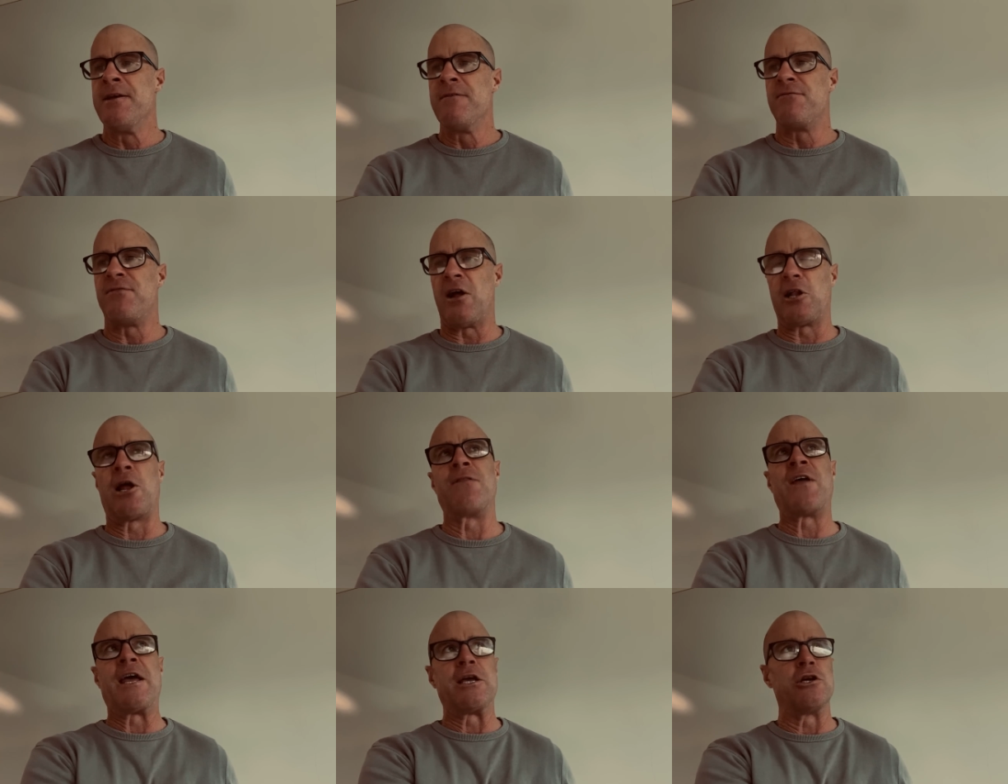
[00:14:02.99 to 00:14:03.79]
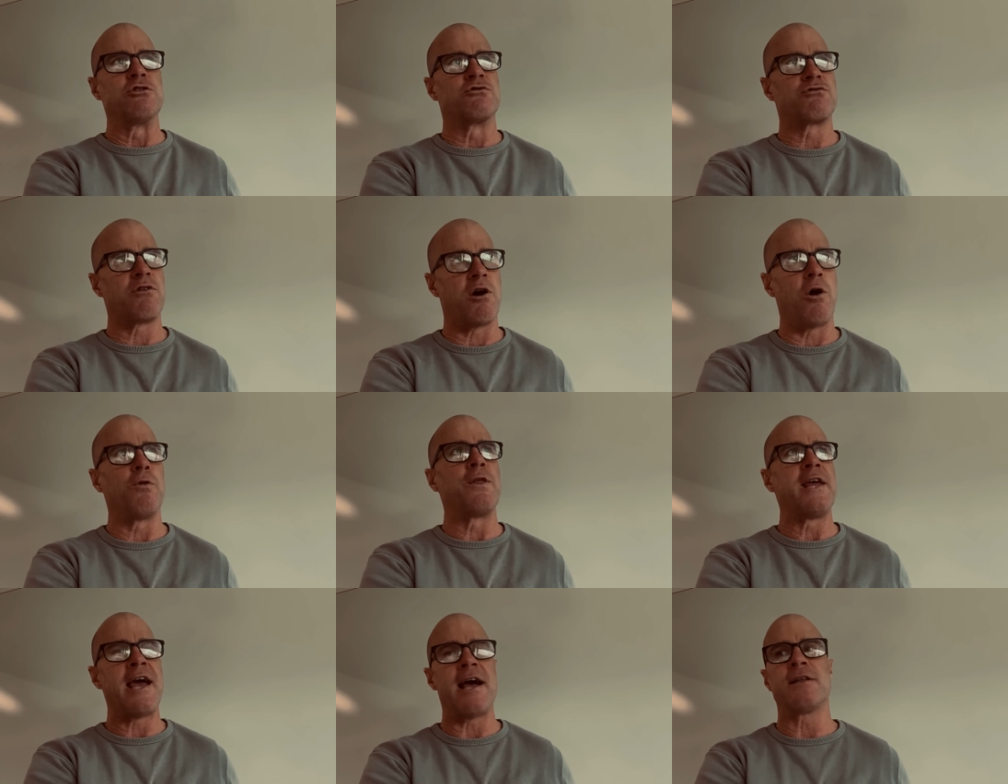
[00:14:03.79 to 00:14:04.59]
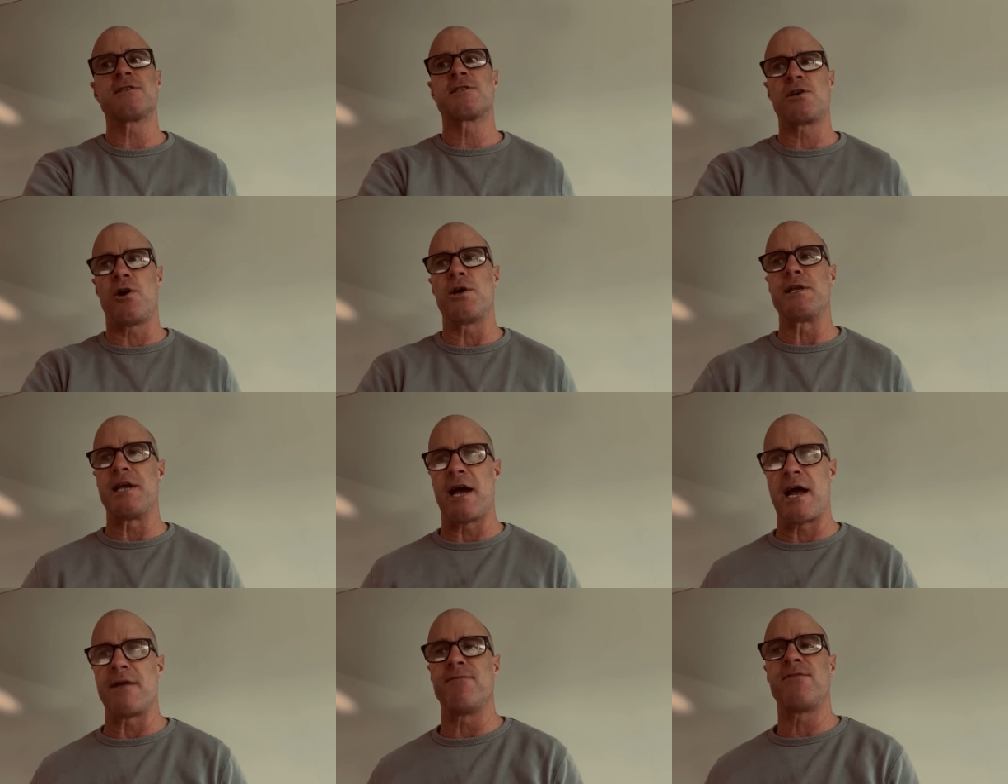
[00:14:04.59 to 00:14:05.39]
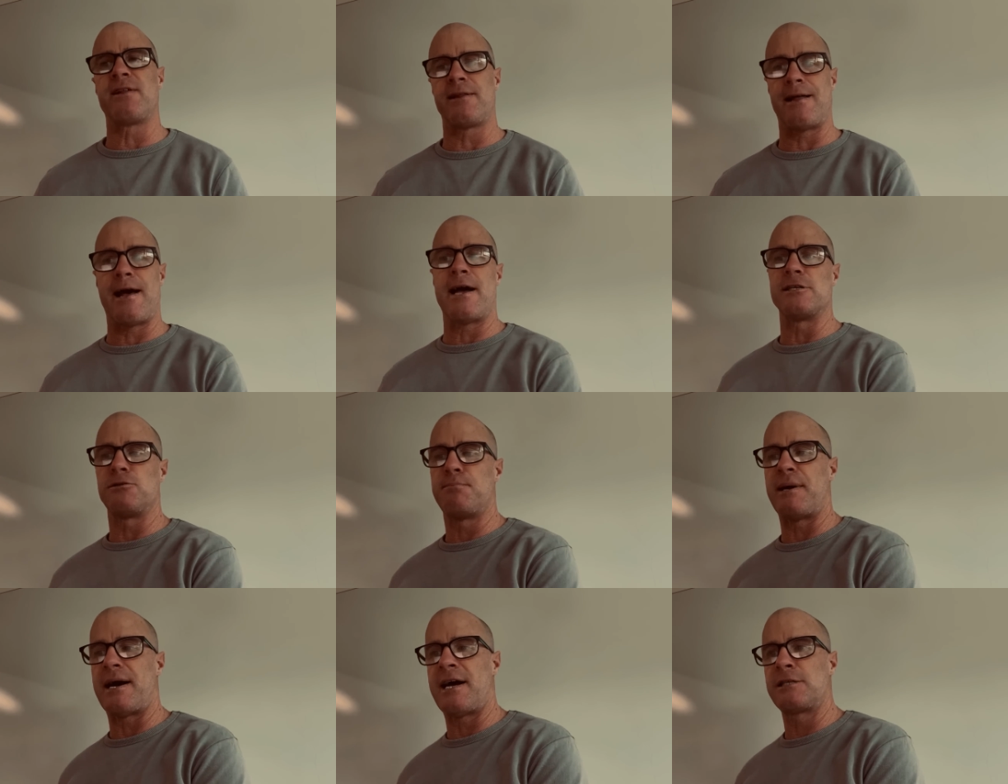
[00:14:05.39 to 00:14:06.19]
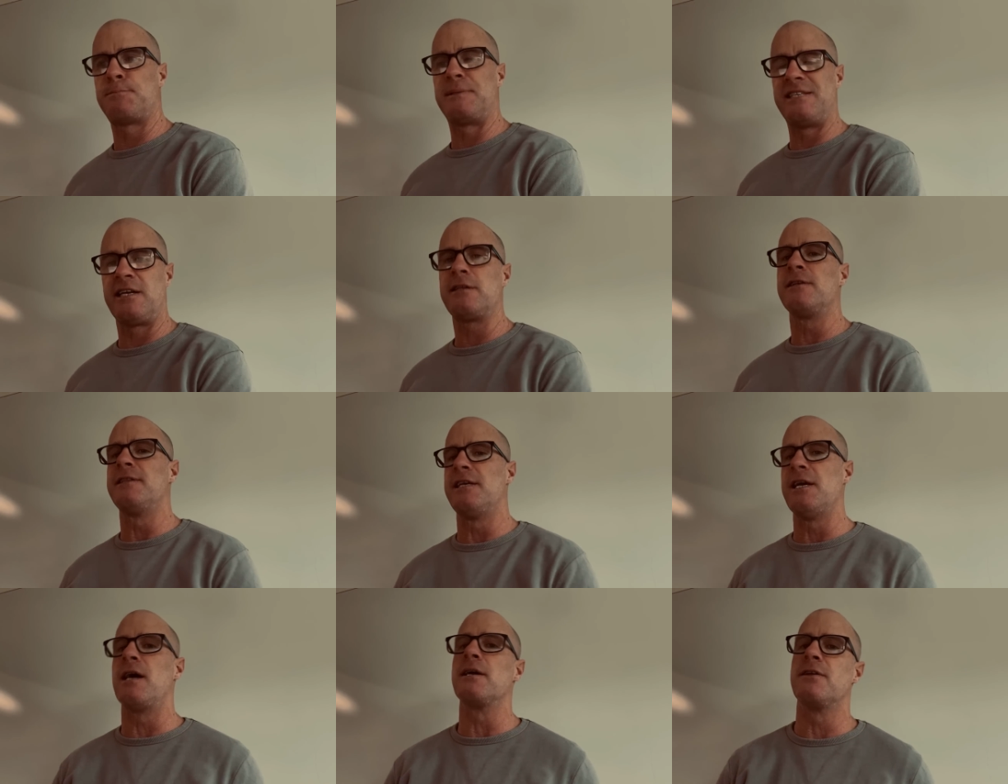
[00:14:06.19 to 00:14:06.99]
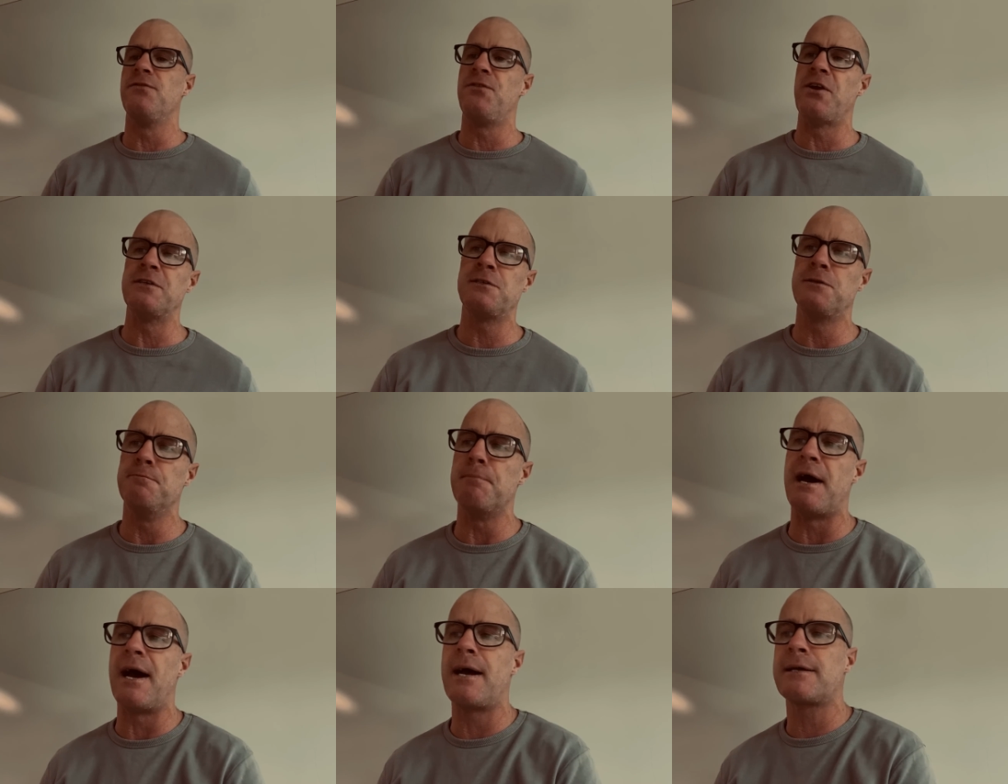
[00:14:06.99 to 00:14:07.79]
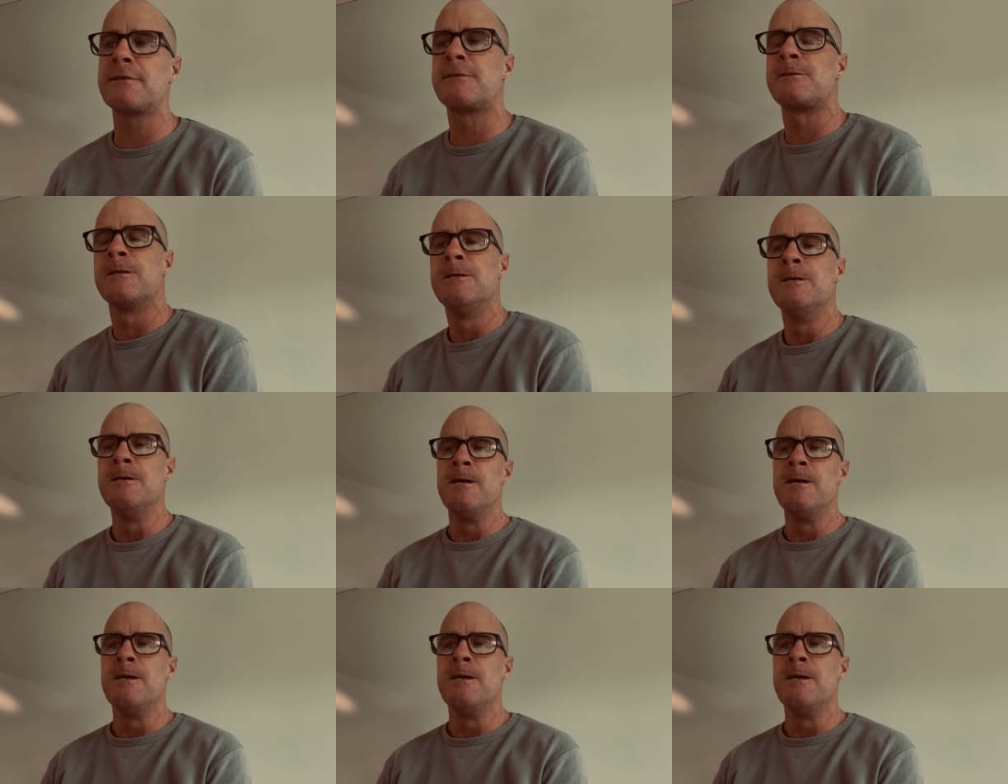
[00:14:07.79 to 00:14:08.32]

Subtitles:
Felt like they controlled the outside game for large parts, particularly the uncontested marks.